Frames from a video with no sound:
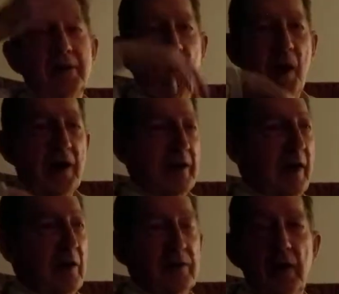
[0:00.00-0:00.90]
on
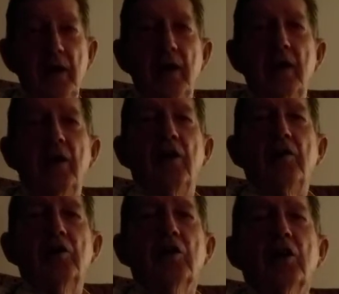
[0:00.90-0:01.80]
down.
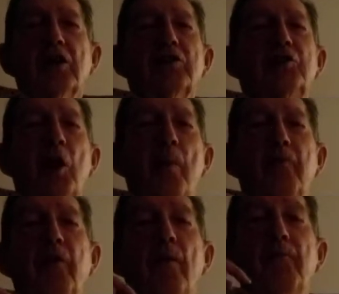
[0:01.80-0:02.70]
You're going to jump
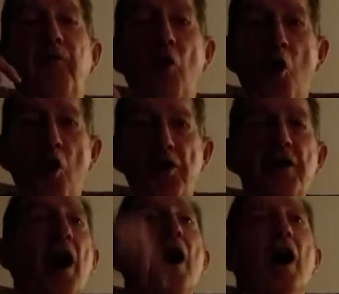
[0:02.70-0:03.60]
from Ford
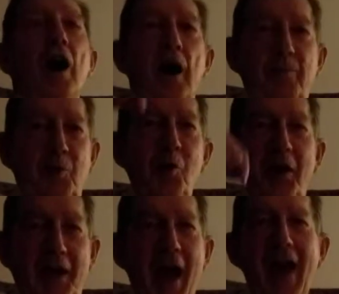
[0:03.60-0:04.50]
up to a
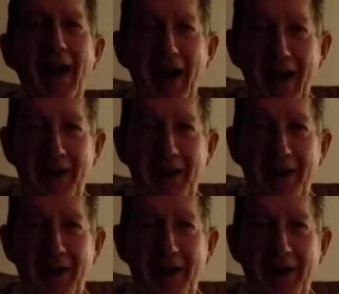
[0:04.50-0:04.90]
Cadillac.